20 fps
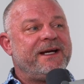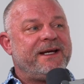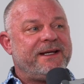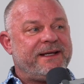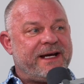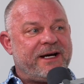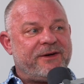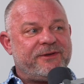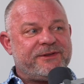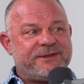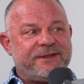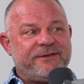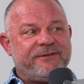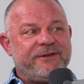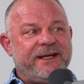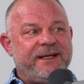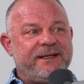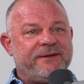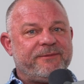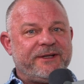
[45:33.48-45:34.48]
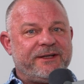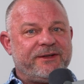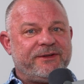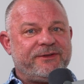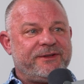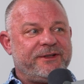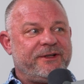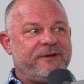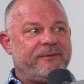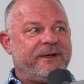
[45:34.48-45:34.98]
Yeah. Now it's every 8
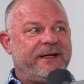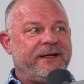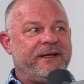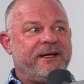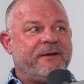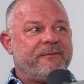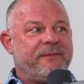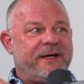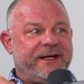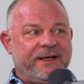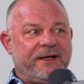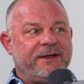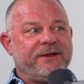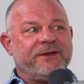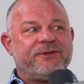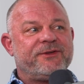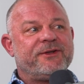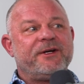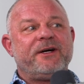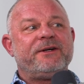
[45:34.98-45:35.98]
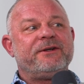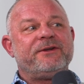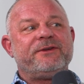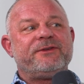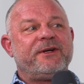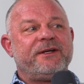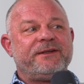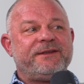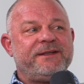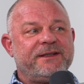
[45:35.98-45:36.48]
because, my youngest daughter
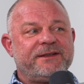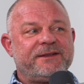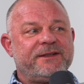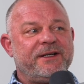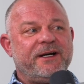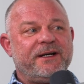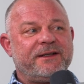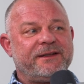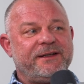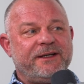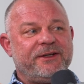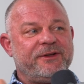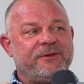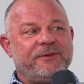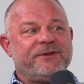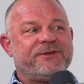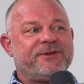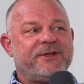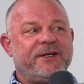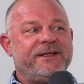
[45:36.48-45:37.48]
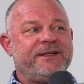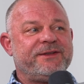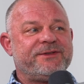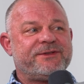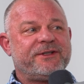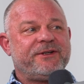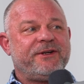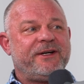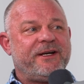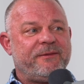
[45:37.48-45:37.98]
is on TikTok, the other one's on
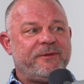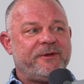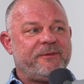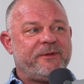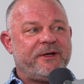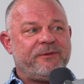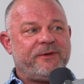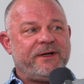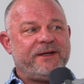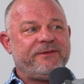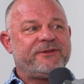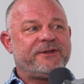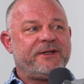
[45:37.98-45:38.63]
Instagram, and my wife's